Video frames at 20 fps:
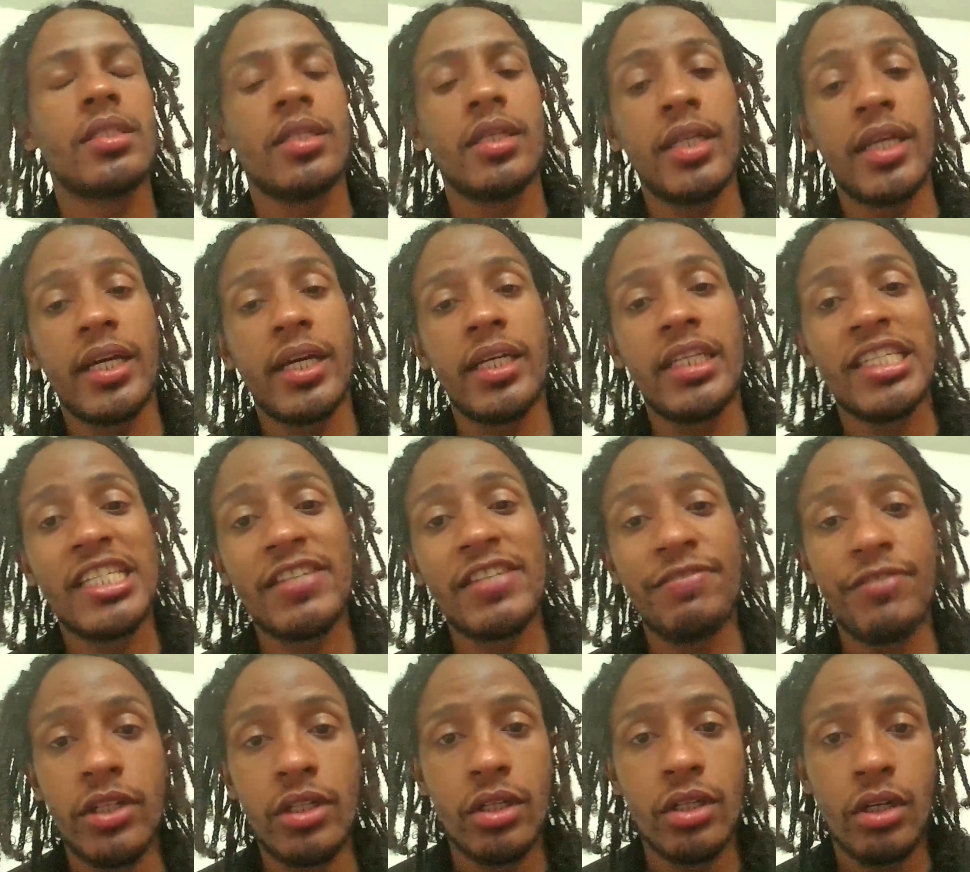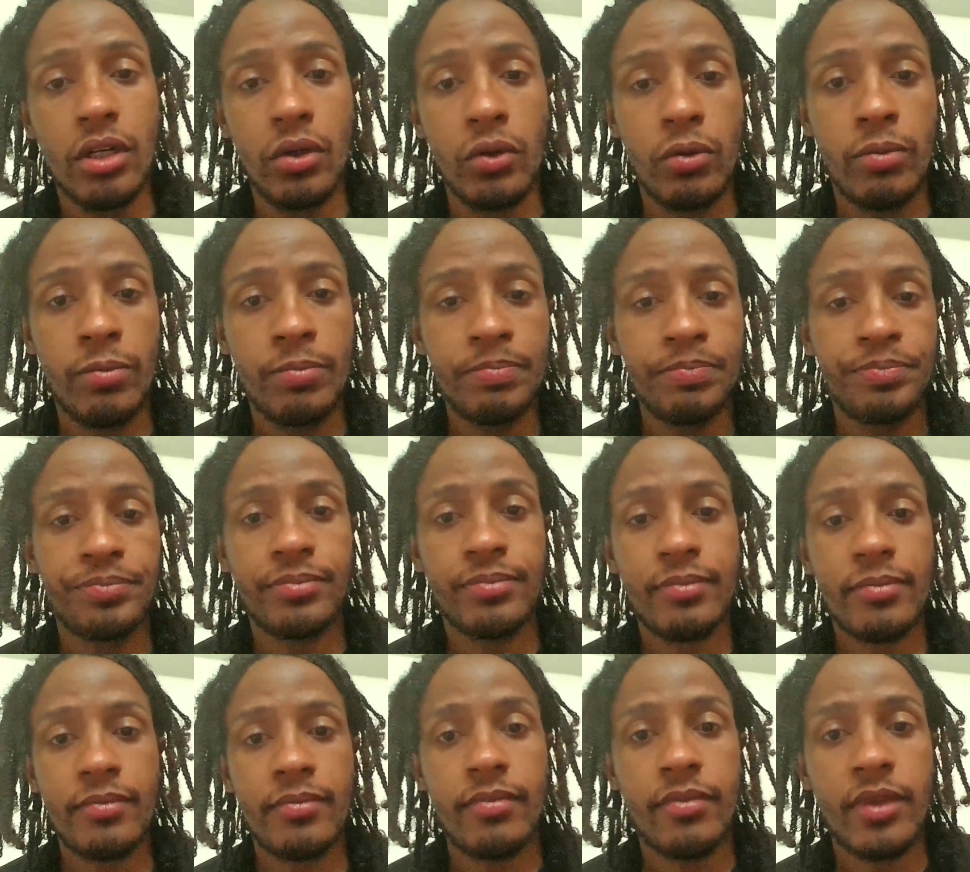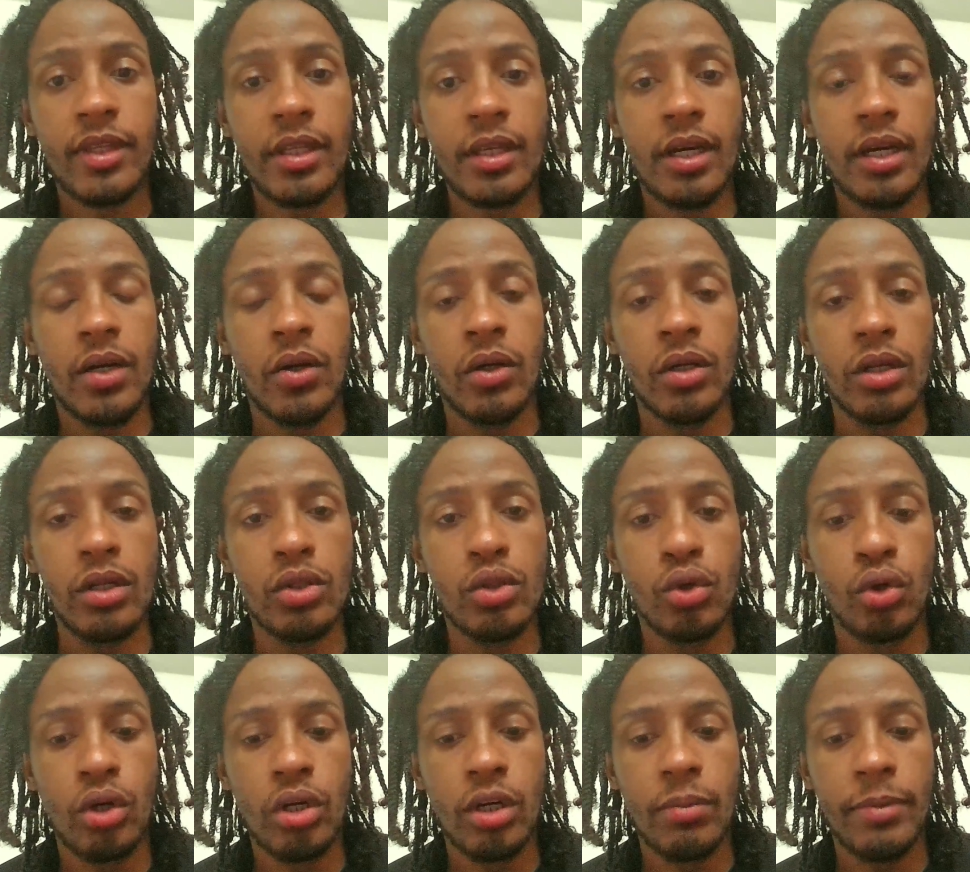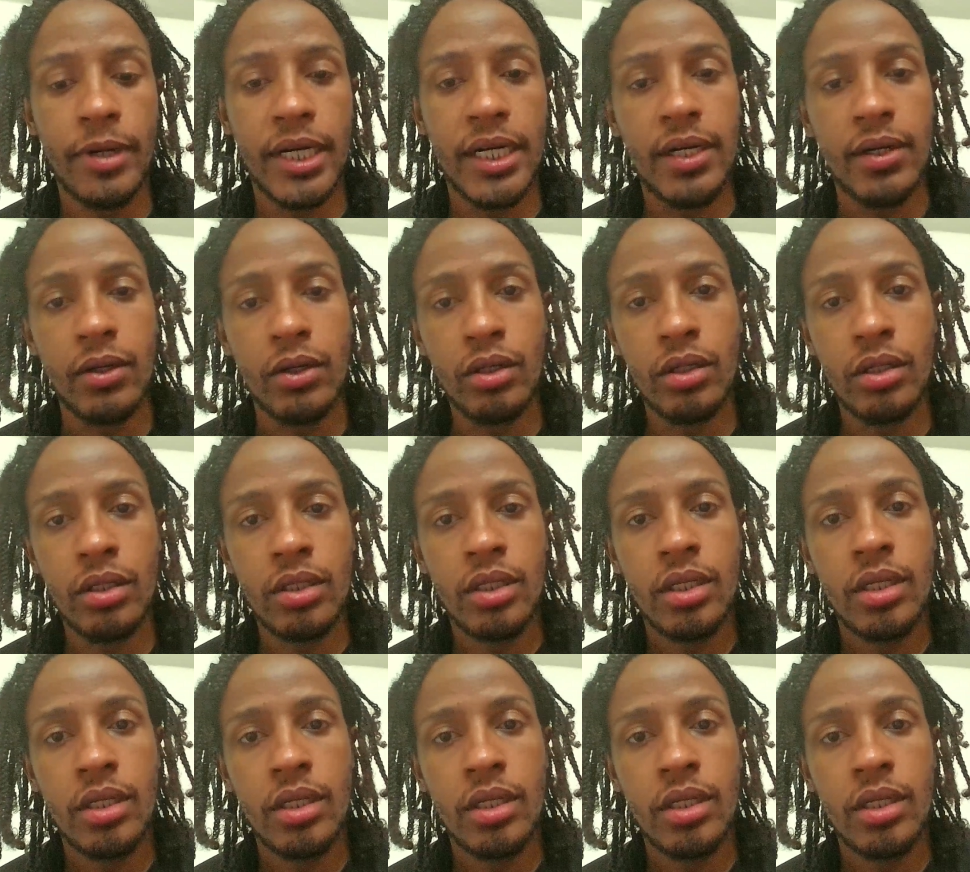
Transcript: Today, this video, I want to talk about